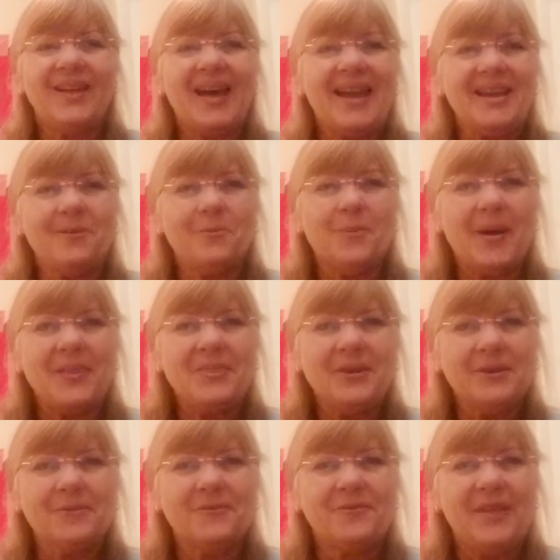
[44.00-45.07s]
like, what
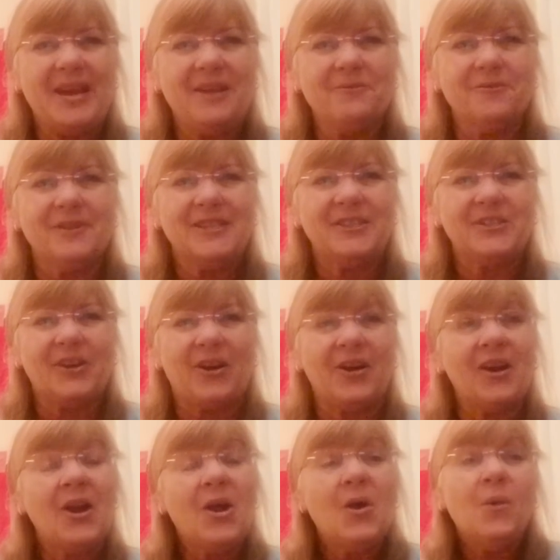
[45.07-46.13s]
their favorites
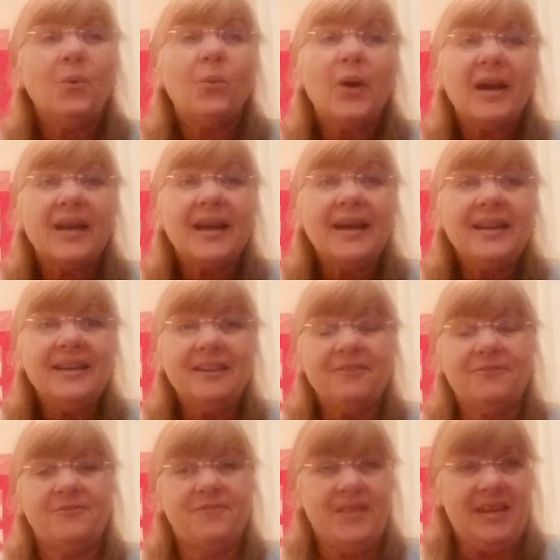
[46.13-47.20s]
are, what kind
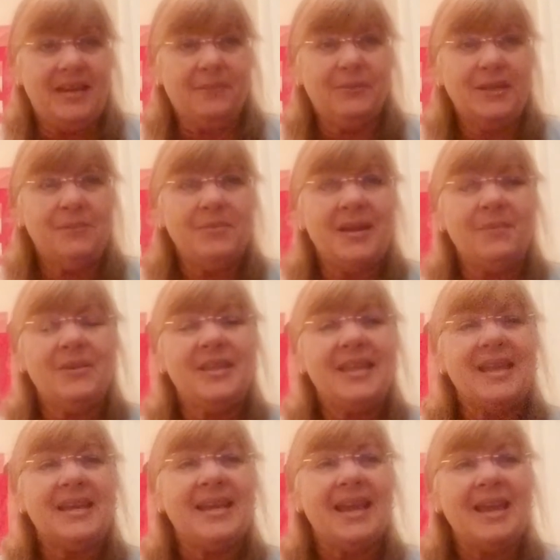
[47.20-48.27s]
of family maybe
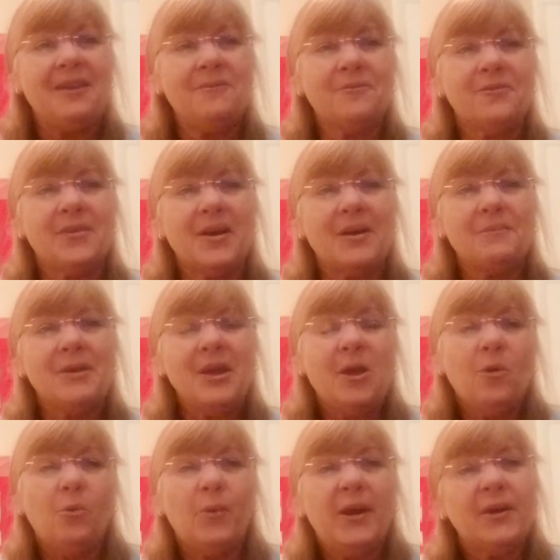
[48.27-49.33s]
they came from,
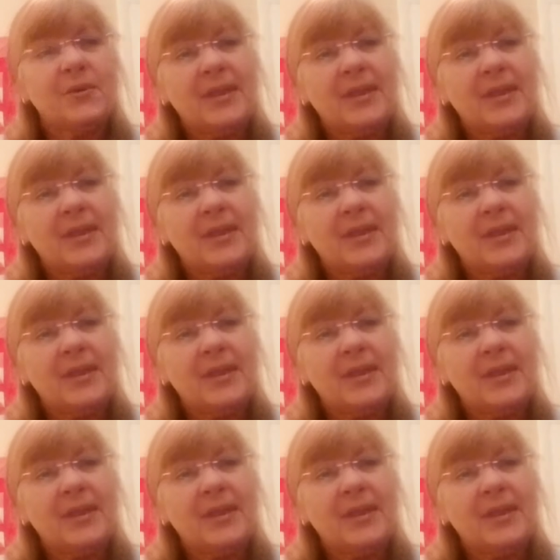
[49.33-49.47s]
where